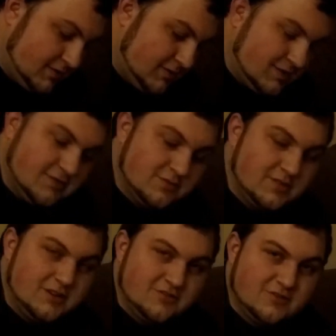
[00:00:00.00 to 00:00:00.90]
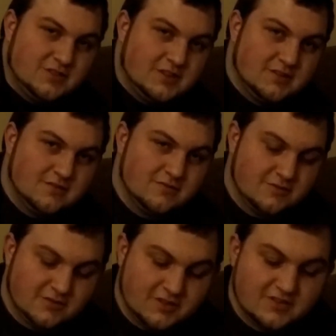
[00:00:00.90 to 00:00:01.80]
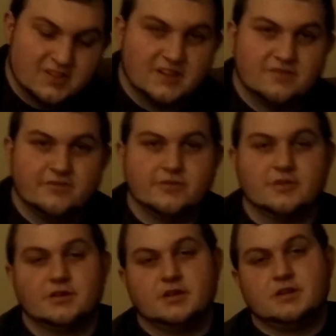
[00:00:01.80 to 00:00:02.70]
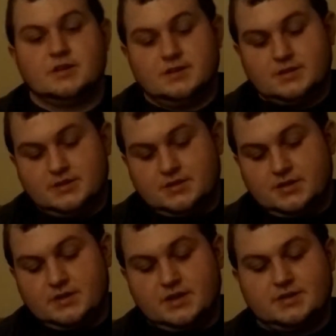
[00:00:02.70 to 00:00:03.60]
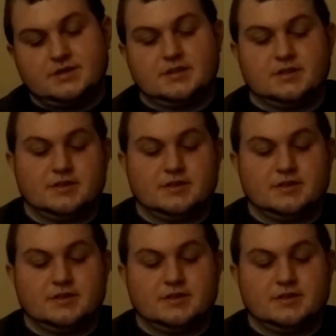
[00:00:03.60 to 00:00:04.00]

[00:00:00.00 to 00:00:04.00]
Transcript: this was what I was really, really excited for. And that's